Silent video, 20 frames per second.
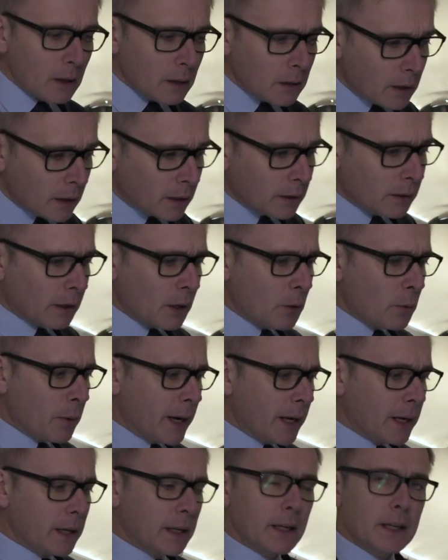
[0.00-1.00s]
The
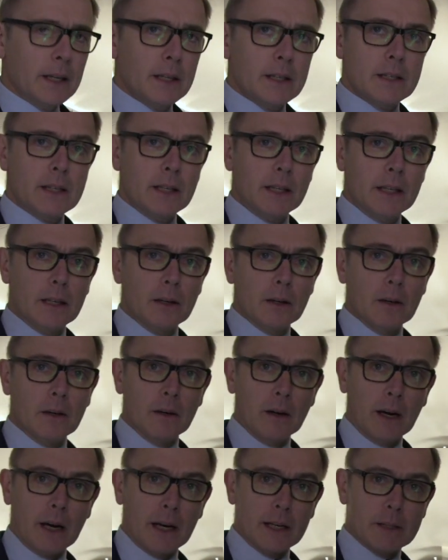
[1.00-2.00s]
entryway is
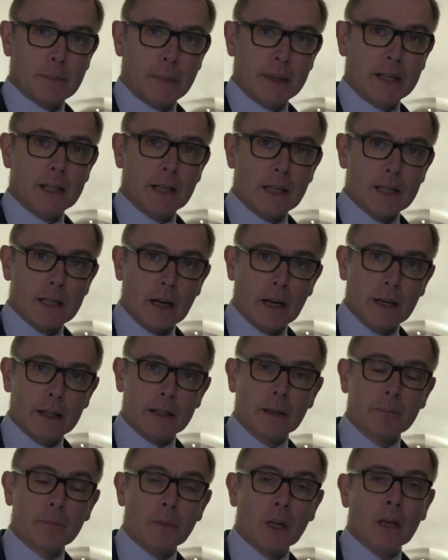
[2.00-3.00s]
has been
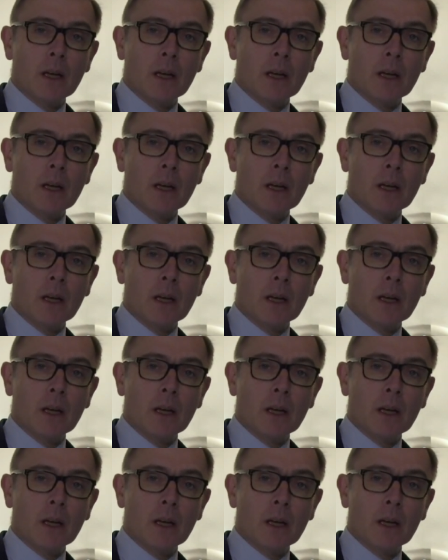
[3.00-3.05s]
designed